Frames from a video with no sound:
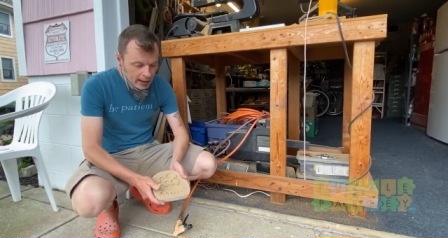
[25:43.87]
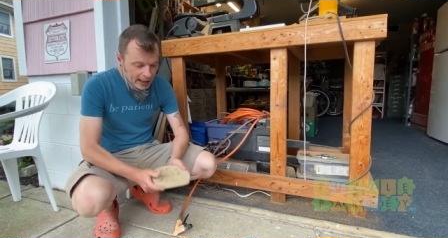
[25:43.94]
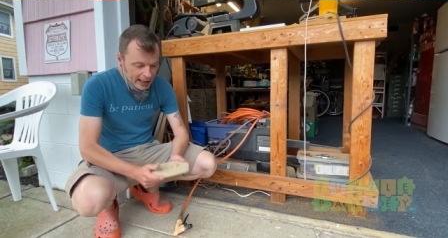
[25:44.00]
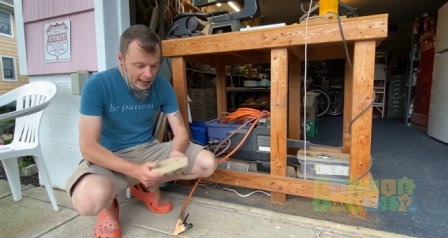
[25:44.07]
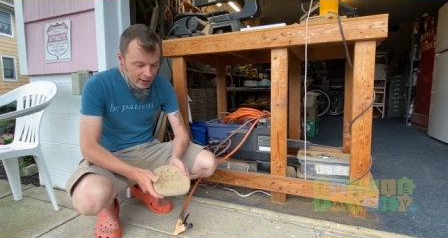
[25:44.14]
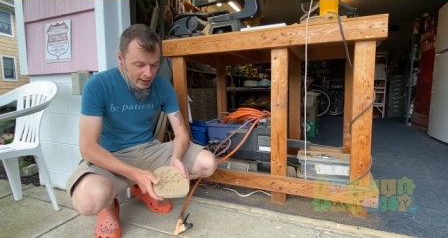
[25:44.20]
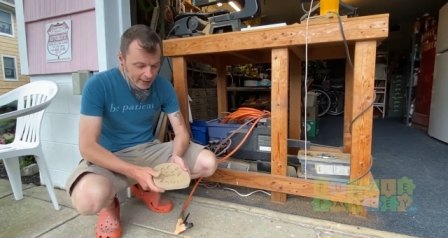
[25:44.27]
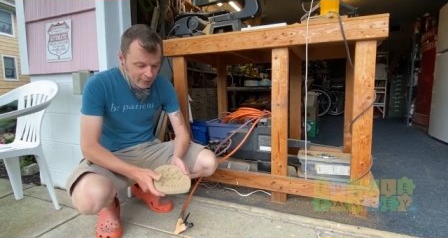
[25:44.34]

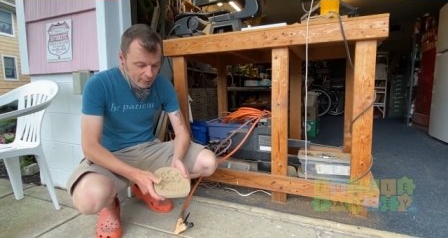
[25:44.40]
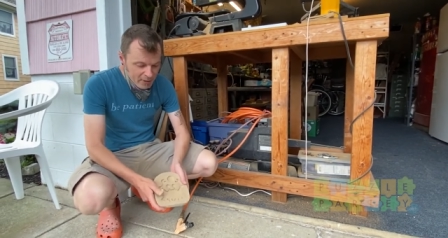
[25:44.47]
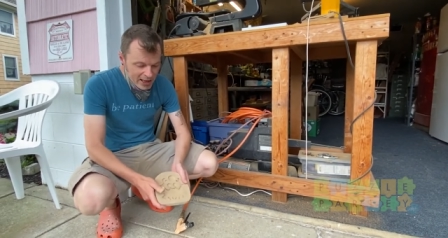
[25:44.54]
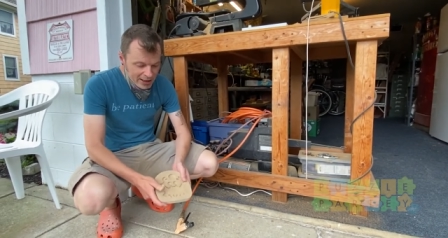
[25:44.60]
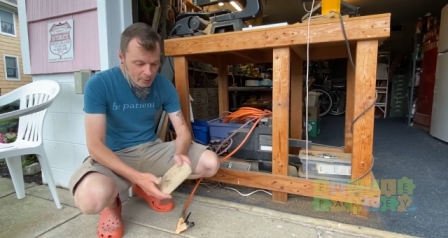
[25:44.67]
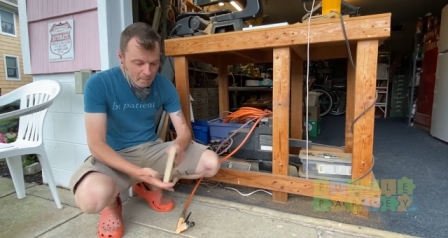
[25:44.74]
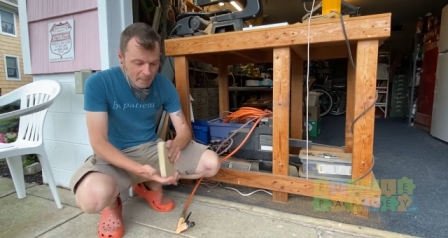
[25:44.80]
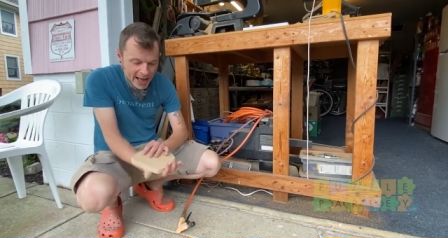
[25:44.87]
I like to
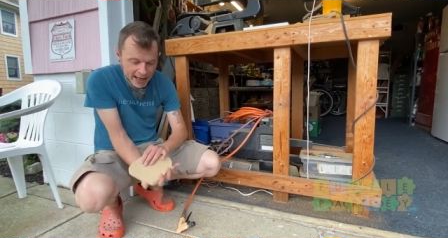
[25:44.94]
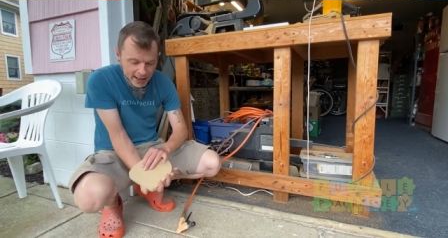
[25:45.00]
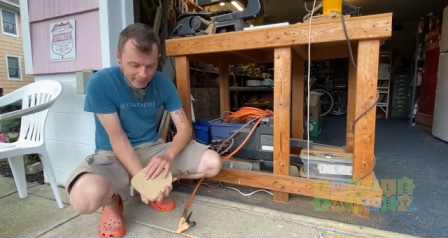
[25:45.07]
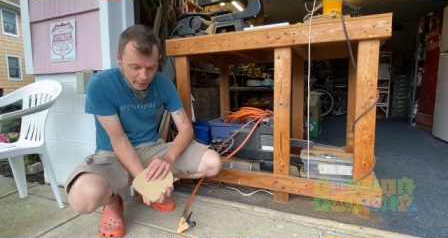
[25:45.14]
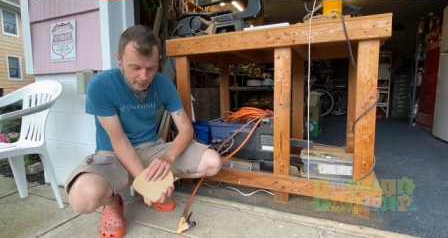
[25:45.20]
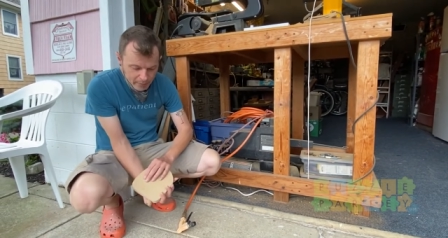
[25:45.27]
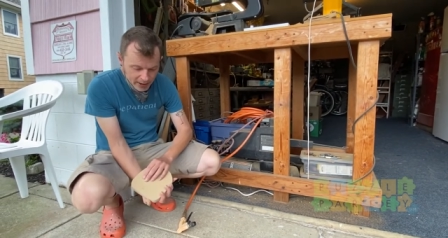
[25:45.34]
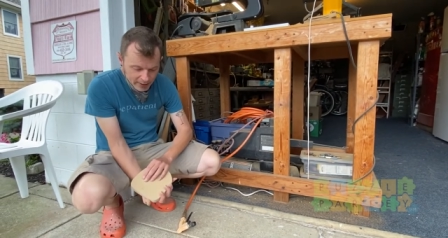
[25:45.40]
paint the back of
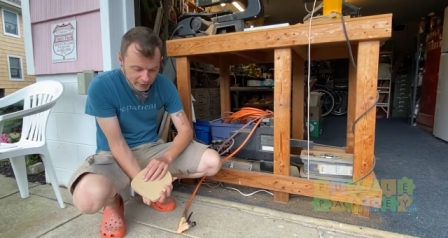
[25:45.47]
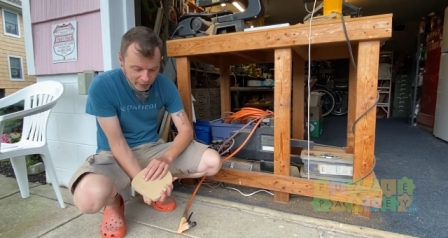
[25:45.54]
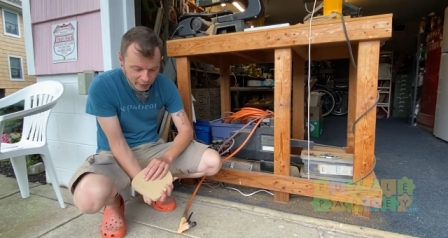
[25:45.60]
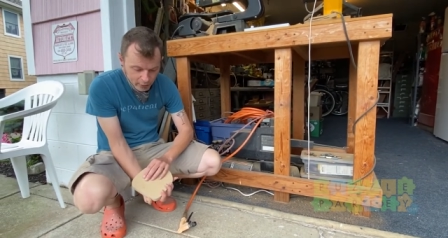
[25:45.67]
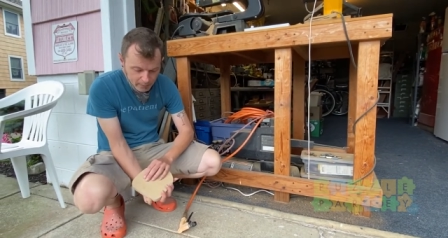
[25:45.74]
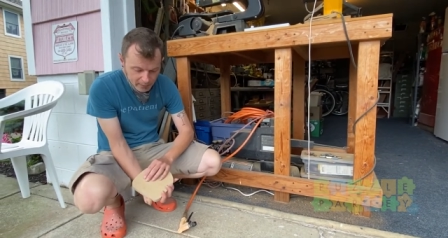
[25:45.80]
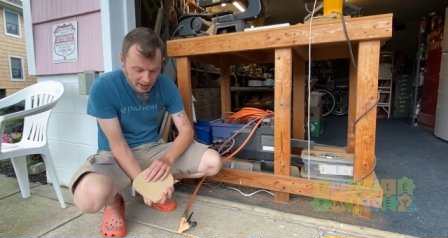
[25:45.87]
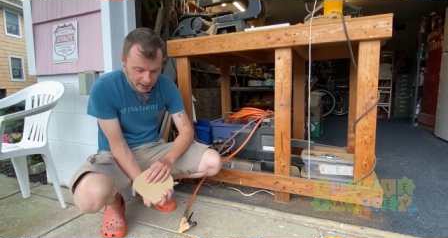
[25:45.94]
the base
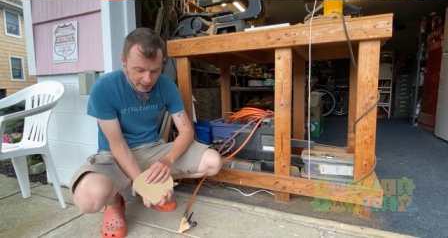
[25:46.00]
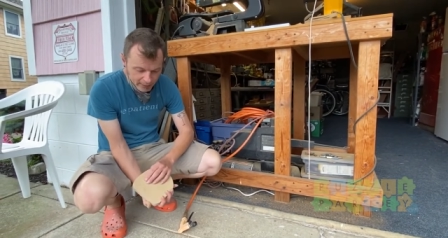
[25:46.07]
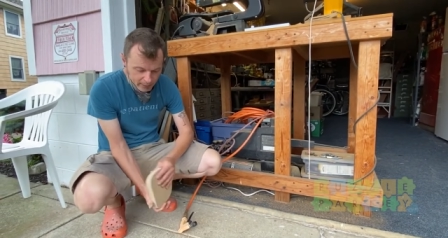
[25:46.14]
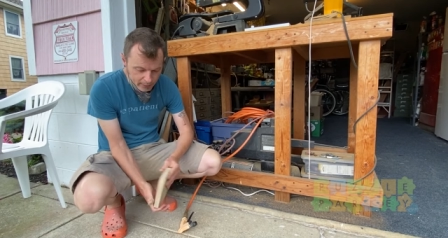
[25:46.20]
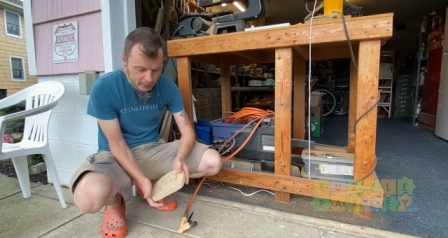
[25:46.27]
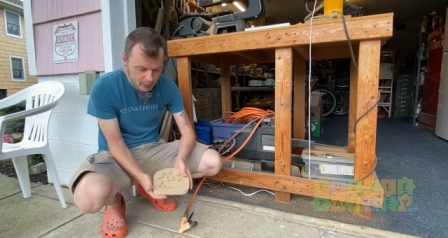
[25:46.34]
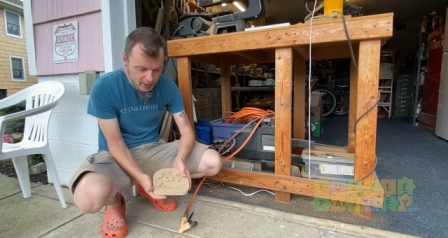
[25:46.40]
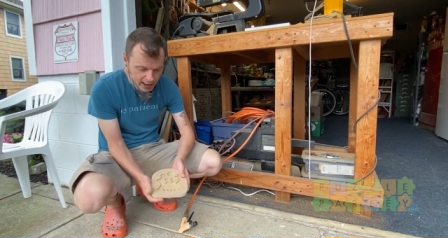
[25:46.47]
too because it
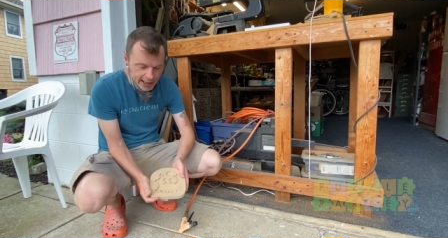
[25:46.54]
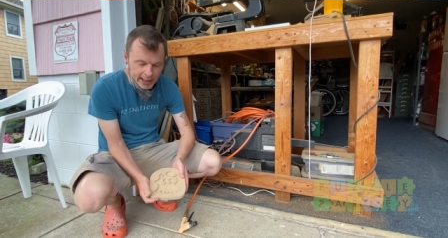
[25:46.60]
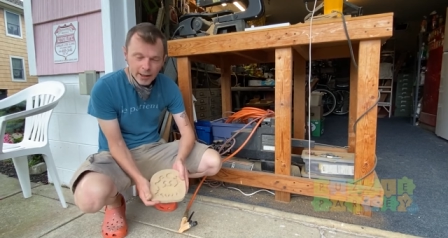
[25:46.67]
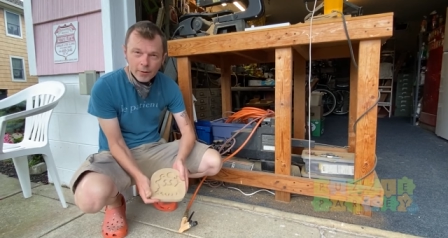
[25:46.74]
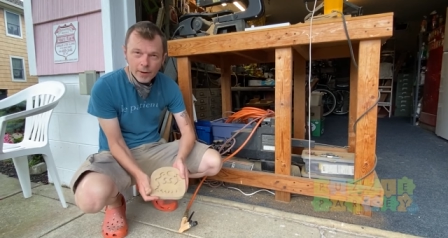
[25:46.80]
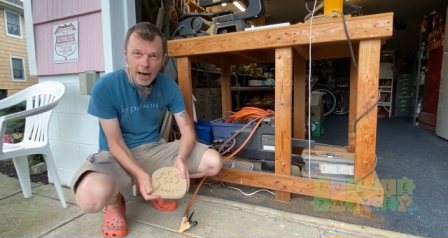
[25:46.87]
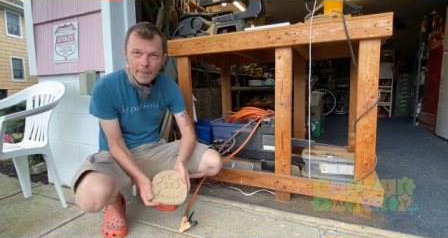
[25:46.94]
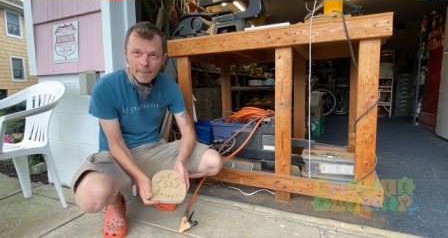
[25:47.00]
would look kind of
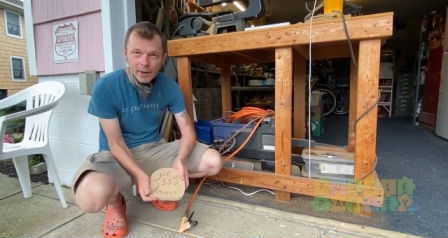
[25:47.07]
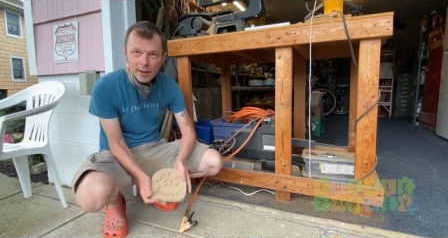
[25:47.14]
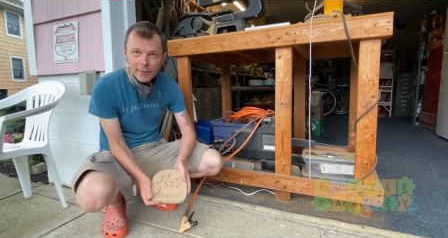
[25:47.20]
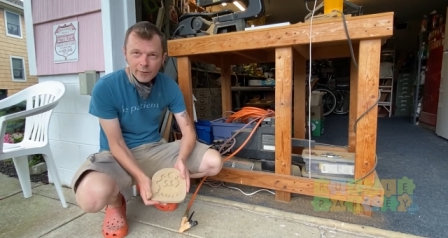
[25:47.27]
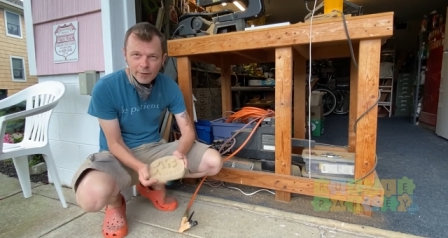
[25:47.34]
crappy if